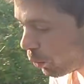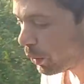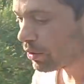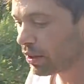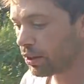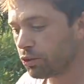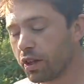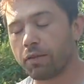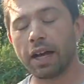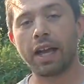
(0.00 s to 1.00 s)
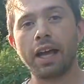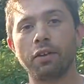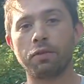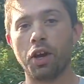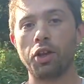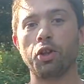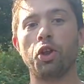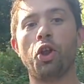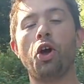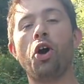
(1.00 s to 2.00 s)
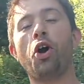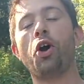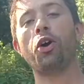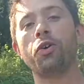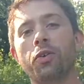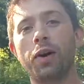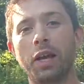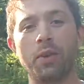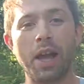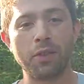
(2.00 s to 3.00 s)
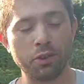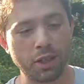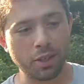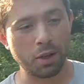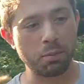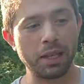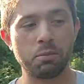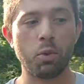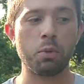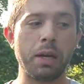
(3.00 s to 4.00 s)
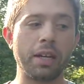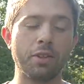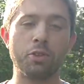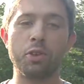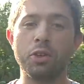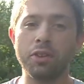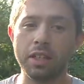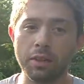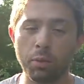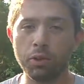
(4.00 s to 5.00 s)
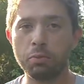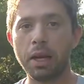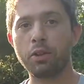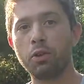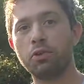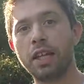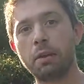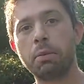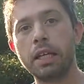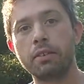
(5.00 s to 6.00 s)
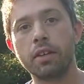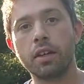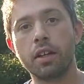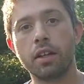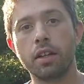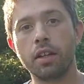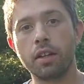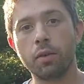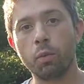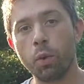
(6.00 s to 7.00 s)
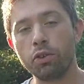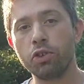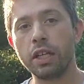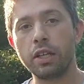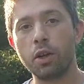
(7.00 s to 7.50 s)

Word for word: poisoning or stuff. I kind of gone the long way around. This ended up being more about the dearth than it was about those dead bees what you need to